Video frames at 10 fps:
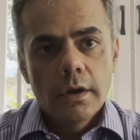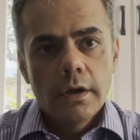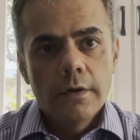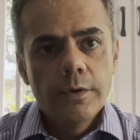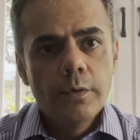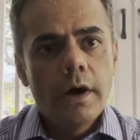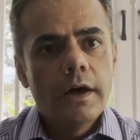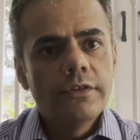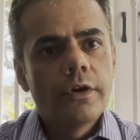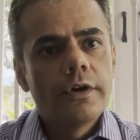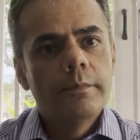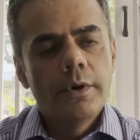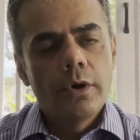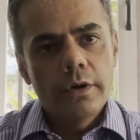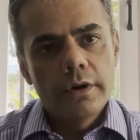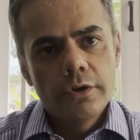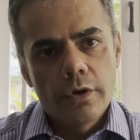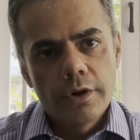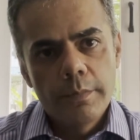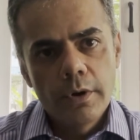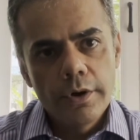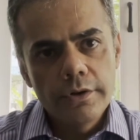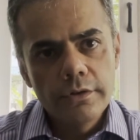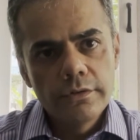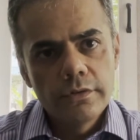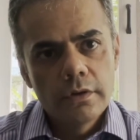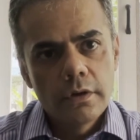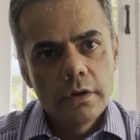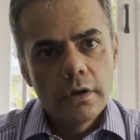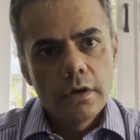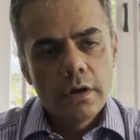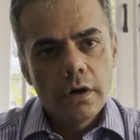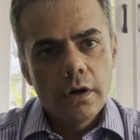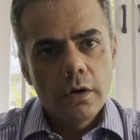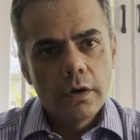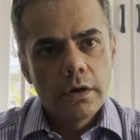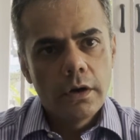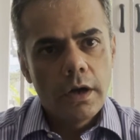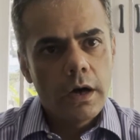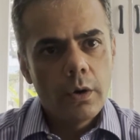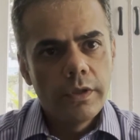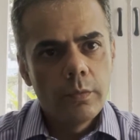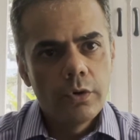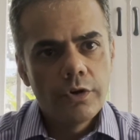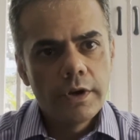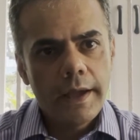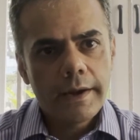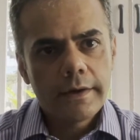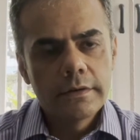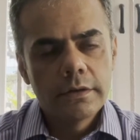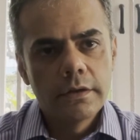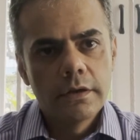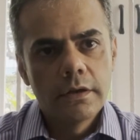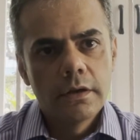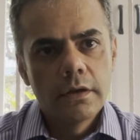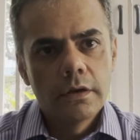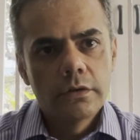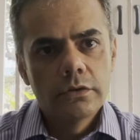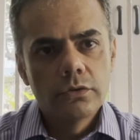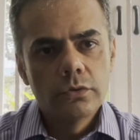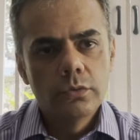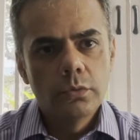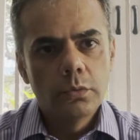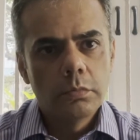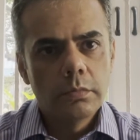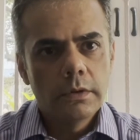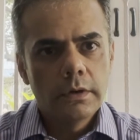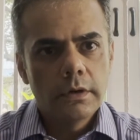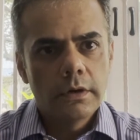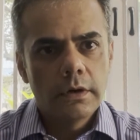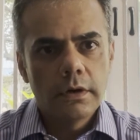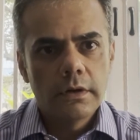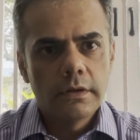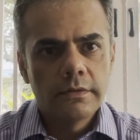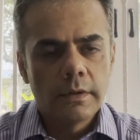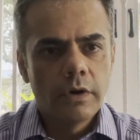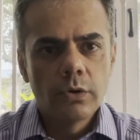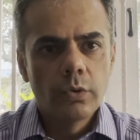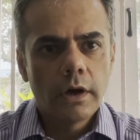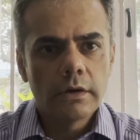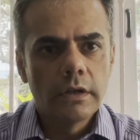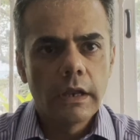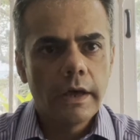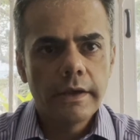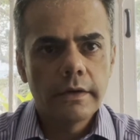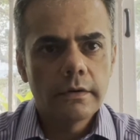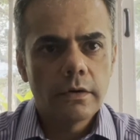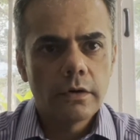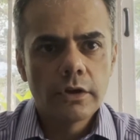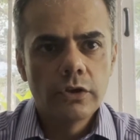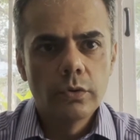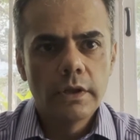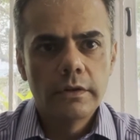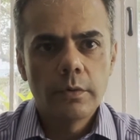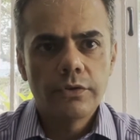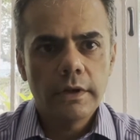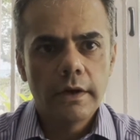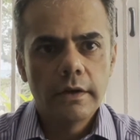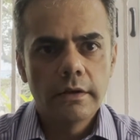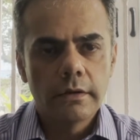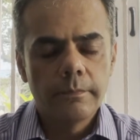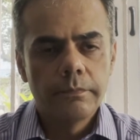If you were to ask your employees on how they would react to someone who cut the line or a queue that they were standing in,